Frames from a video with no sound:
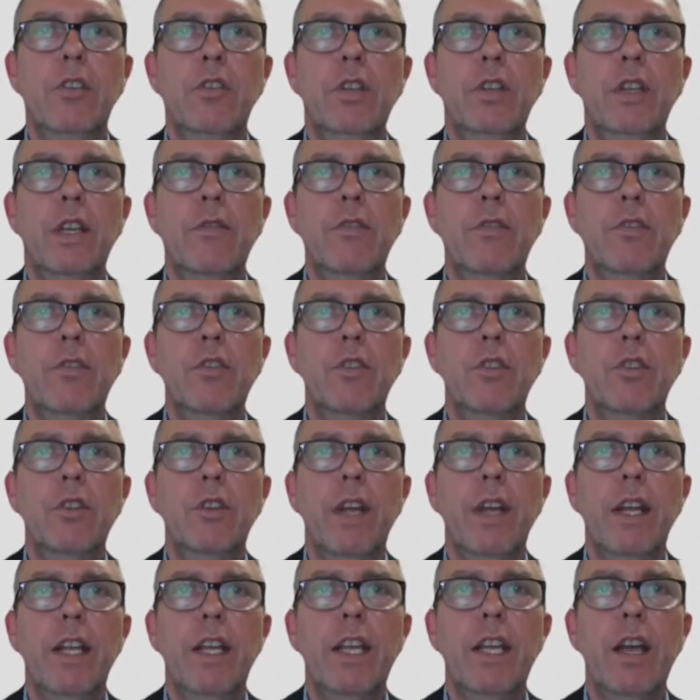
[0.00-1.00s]
you give us sort
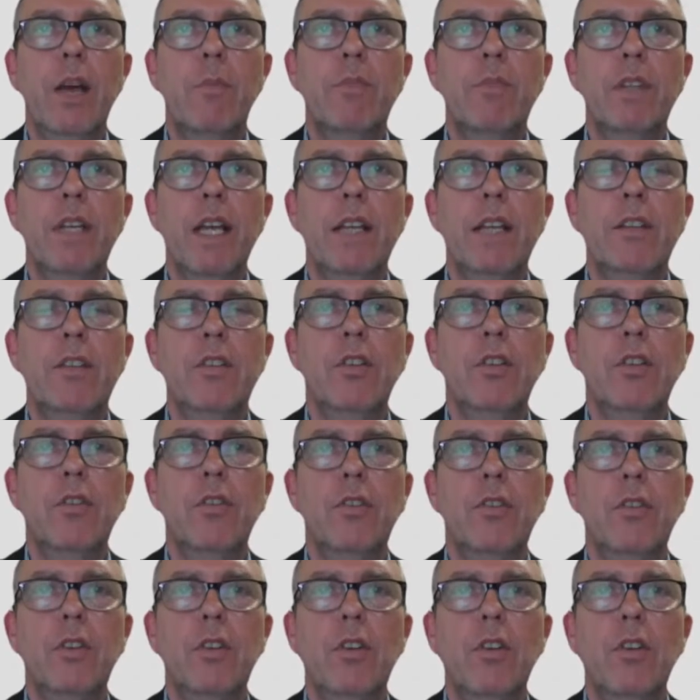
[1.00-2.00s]
of any update
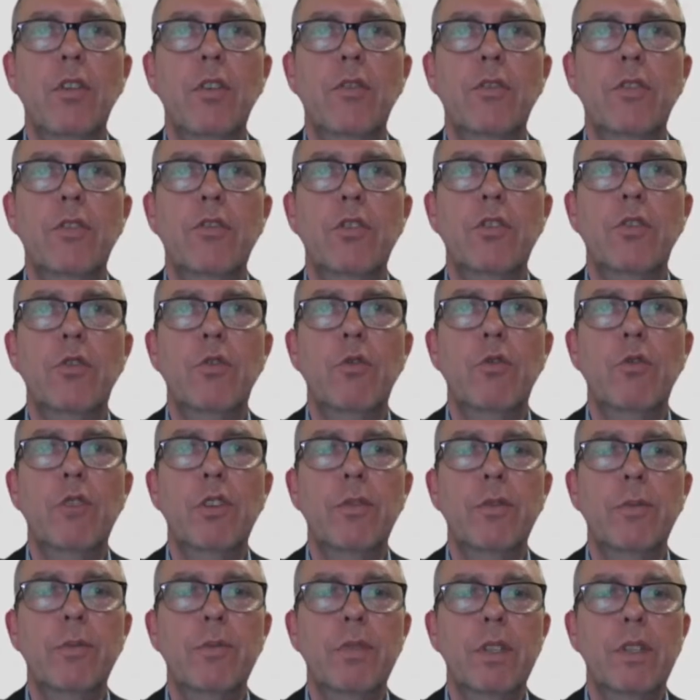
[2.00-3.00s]
on the
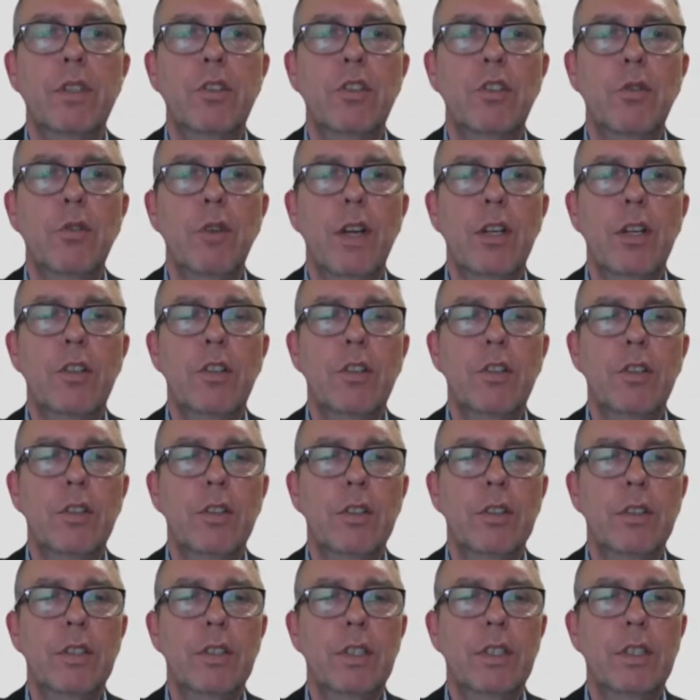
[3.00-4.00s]
tourism situation?
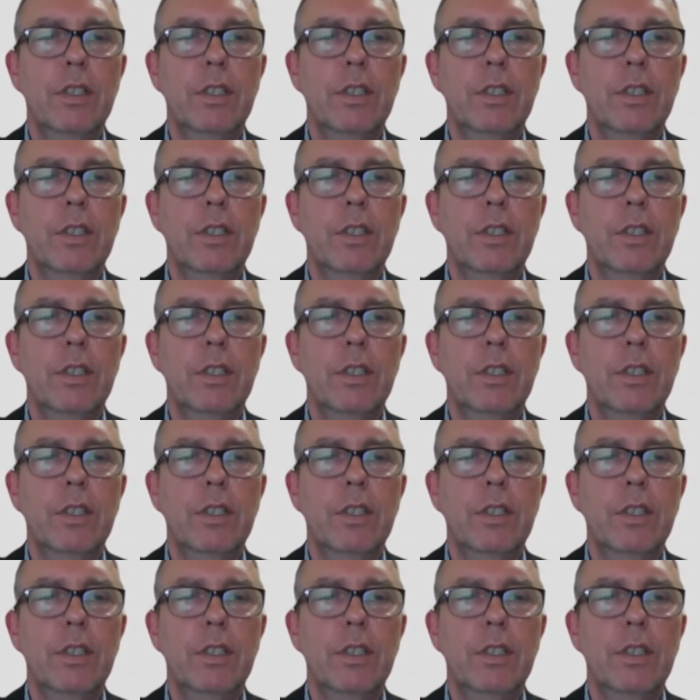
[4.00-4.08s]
